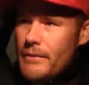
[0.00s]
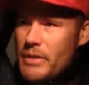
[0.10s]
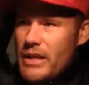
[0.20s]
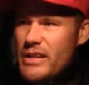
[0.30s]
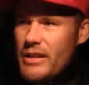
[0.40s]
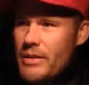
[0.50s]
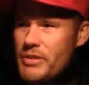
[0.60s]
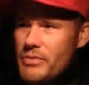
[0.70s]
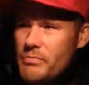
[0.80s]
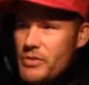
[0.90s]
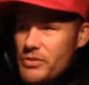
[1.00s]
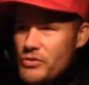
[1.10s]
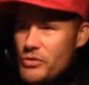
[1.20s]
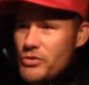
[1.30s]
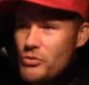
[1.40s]
but ended up
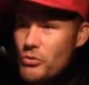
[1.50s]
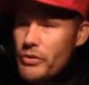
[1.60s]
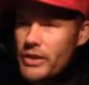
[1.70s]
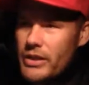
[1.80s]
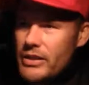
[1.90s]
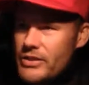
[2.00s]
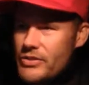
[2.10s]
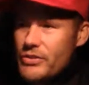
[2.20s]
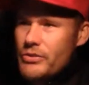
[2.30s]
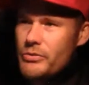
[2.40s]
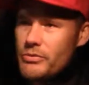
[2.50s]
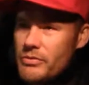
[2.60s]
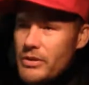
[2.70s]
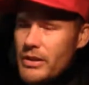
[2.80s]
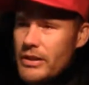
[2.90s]
just drawing it into
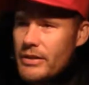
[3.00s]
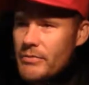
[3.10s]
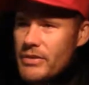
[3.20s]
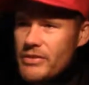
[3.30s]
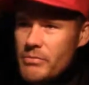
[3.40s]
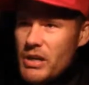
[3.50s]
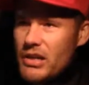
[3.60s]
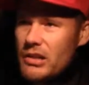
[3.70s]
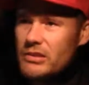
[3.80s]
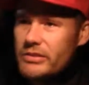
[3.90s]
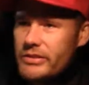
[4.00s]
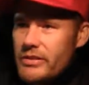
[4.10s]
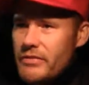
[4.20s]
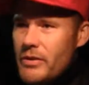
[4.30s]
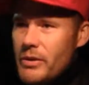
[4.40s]
the bunker, into
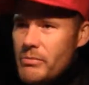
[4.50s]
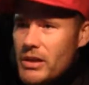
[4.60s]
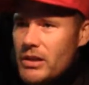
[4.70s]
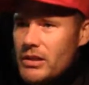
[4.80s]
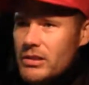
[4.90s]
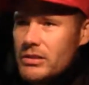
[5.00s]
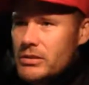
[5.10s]
the fairway bunker.